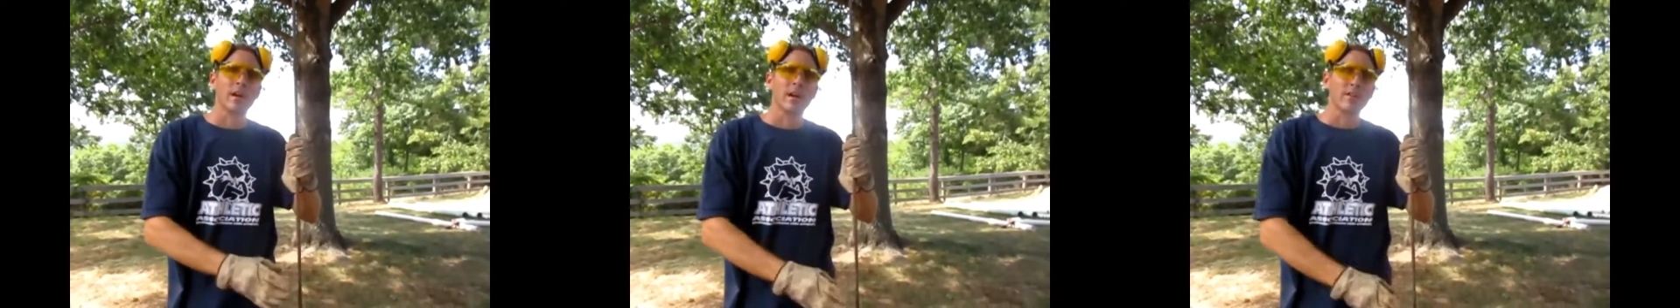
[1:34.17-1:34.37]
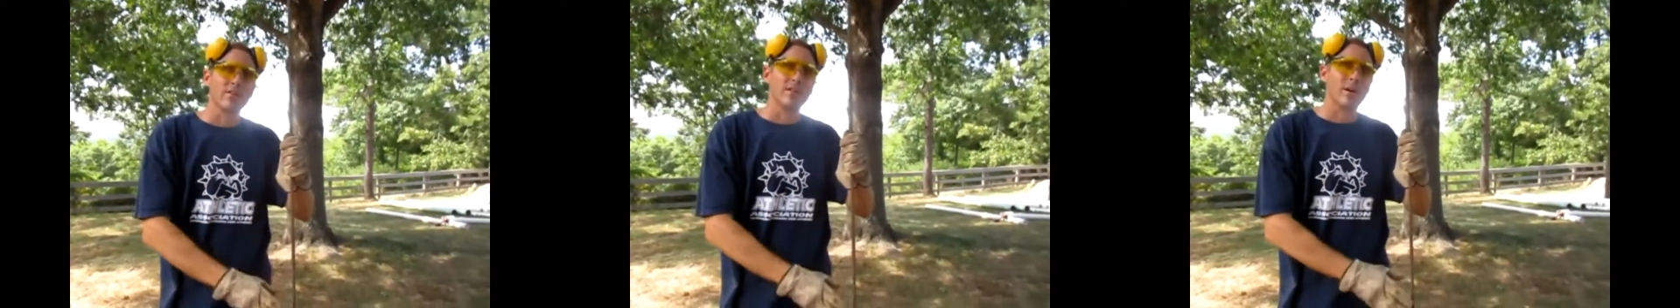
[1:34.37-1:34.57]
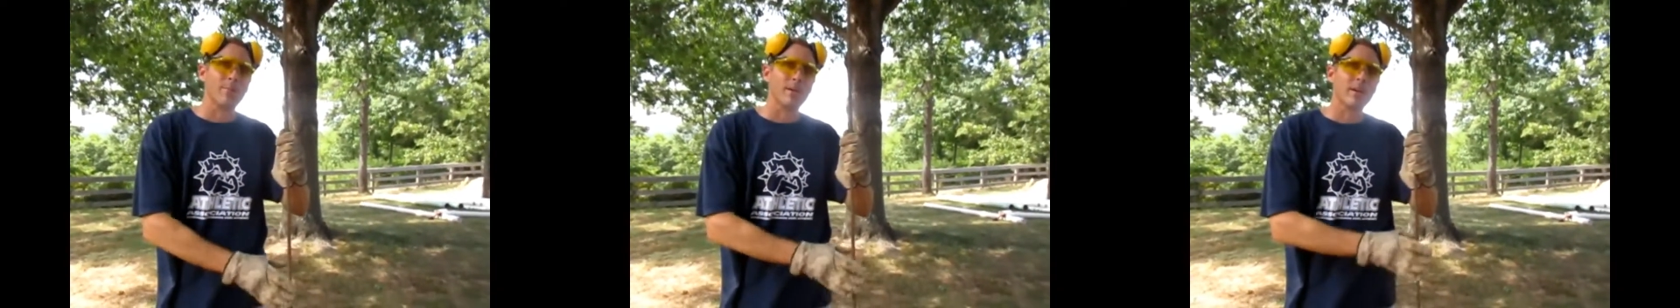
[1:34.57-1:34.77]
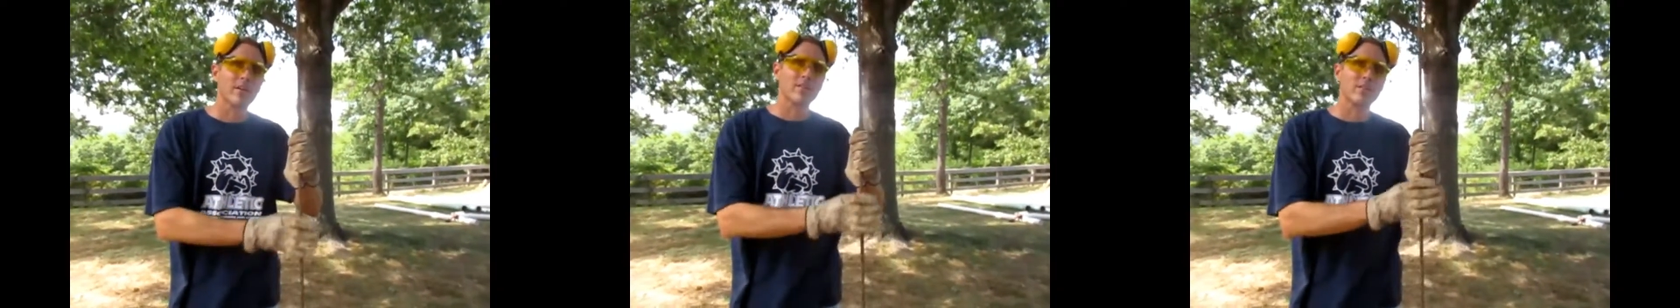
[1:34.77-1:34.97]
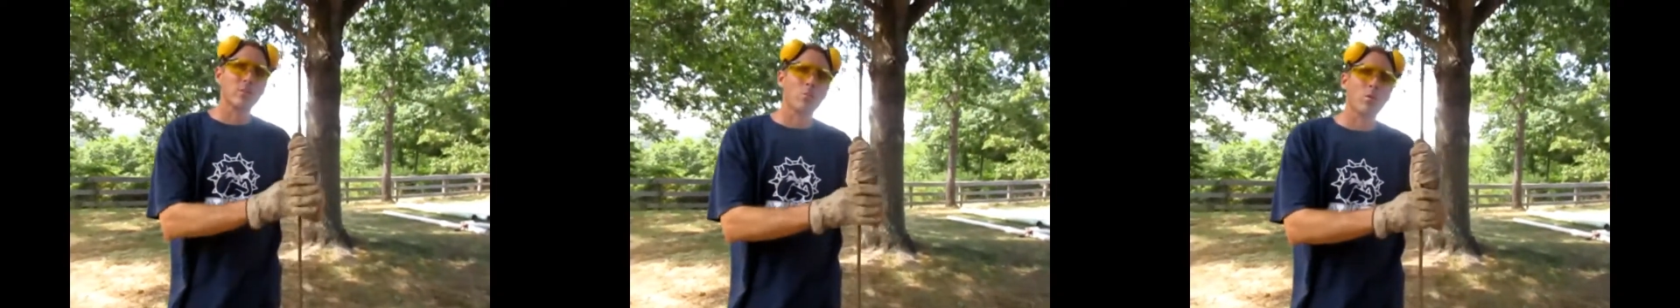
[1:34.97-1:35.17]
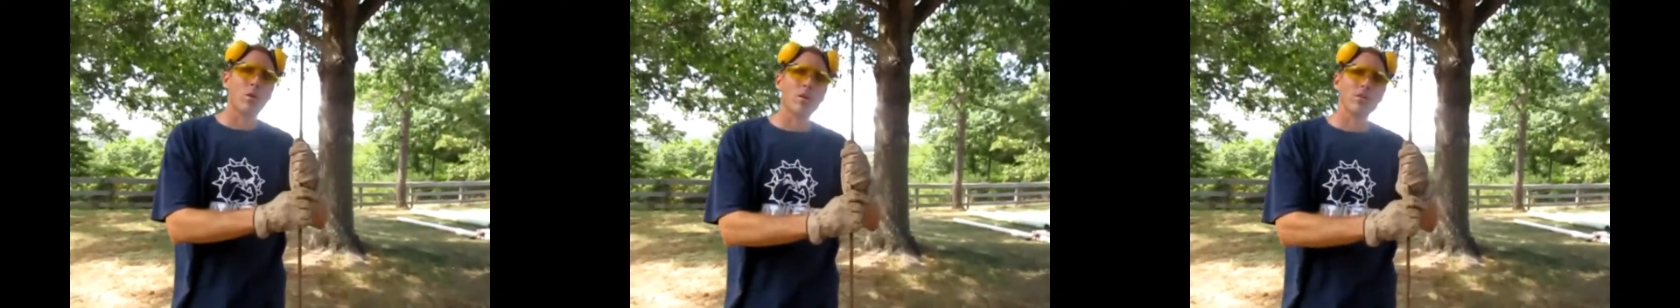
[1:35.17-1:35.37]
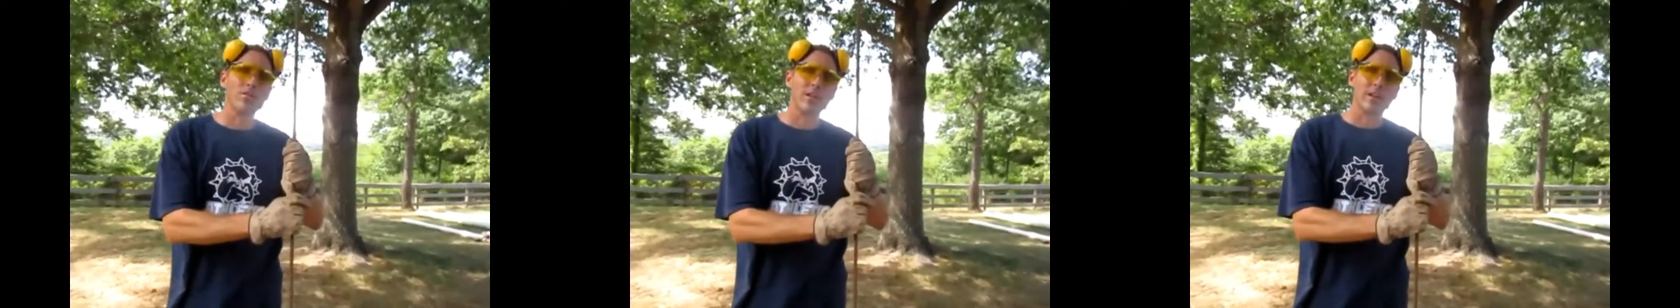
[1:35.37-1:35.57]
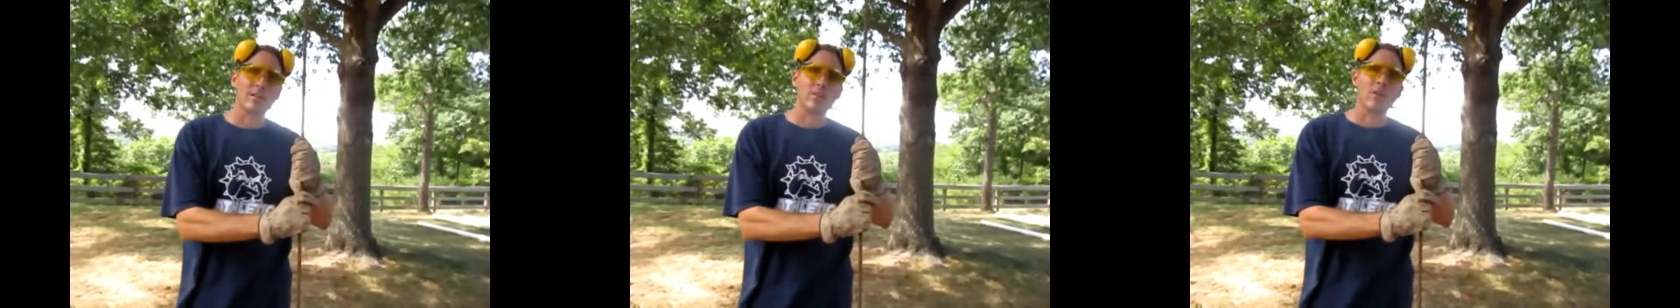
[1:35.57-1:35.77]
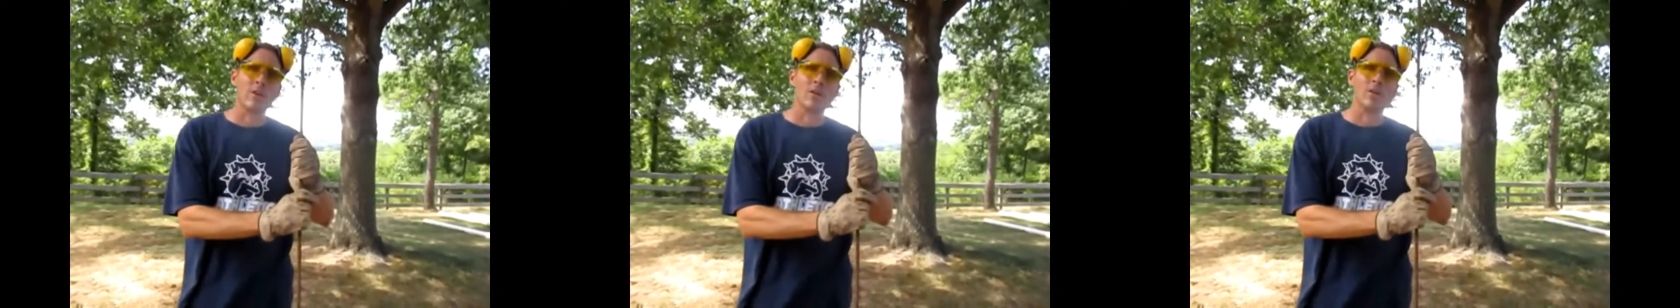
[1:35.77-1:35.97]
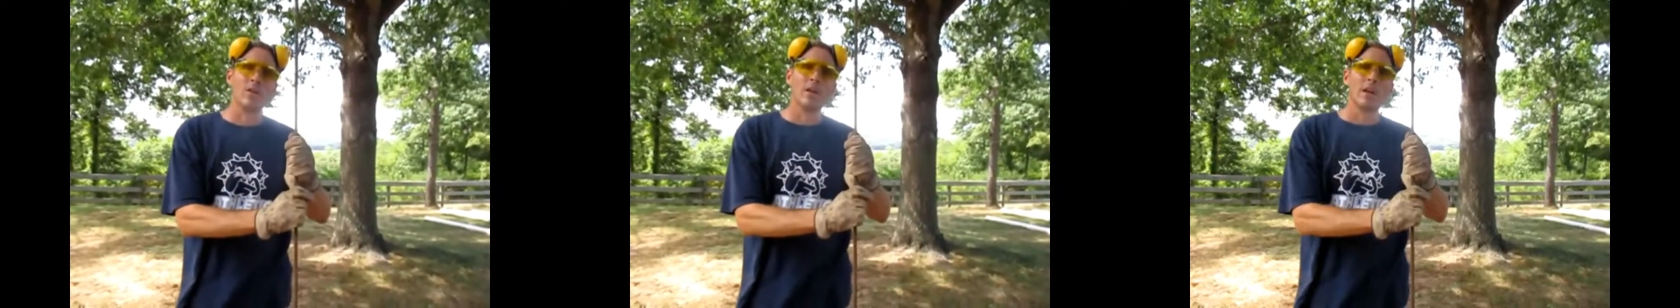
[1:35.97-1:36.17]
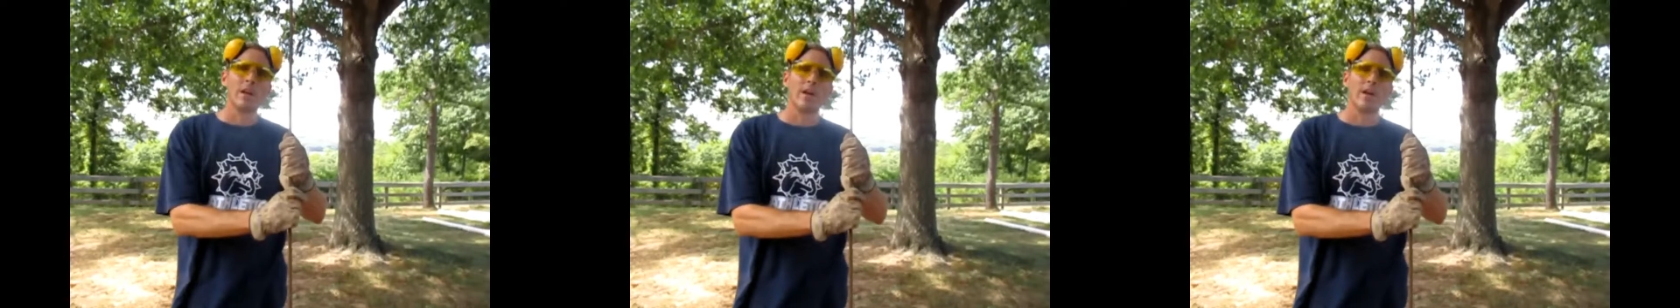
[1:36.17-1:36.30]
It's not because the wall's that tall,